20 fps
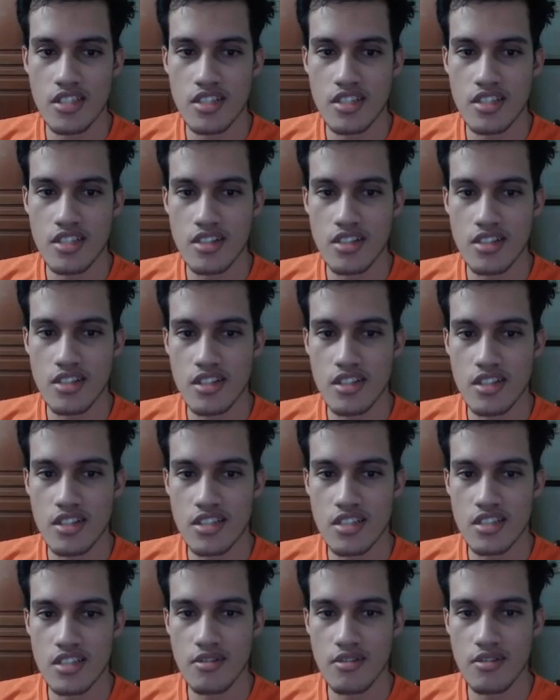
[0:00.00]

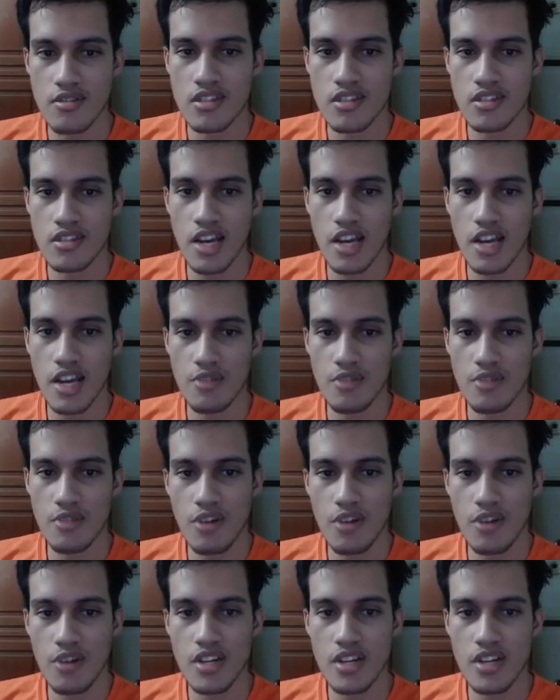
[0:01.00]
time it properly.